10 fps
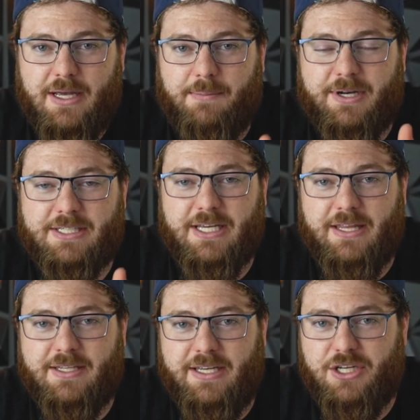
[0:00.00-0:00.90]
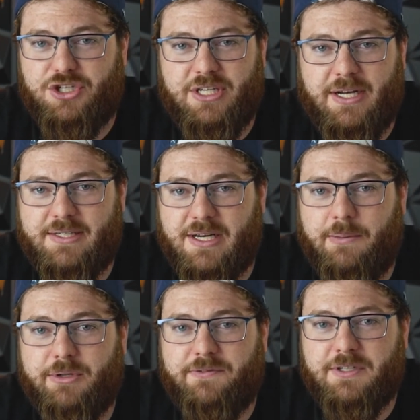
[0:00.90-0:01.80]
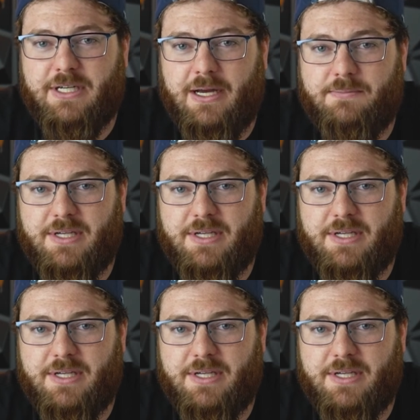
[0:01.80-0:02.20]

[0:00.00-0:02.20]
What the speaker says: I'm gonna say that each sentence a couple different times.